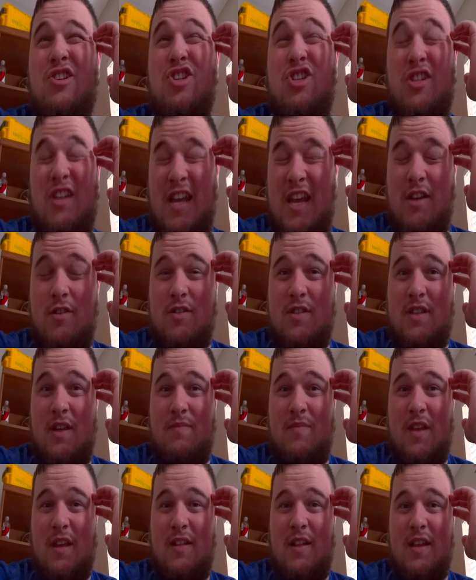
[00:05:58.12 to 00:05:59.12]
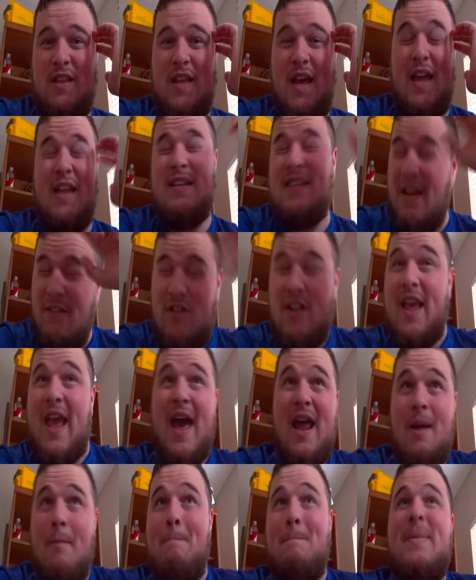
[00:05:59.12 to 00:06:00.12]
Schnee or something like that. It definitely
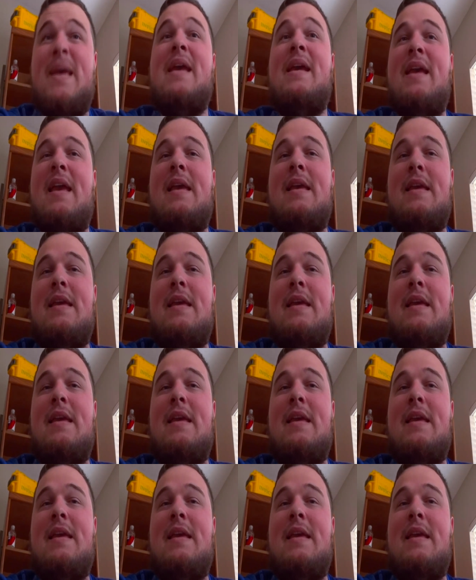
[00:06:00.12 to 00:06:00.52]
had a big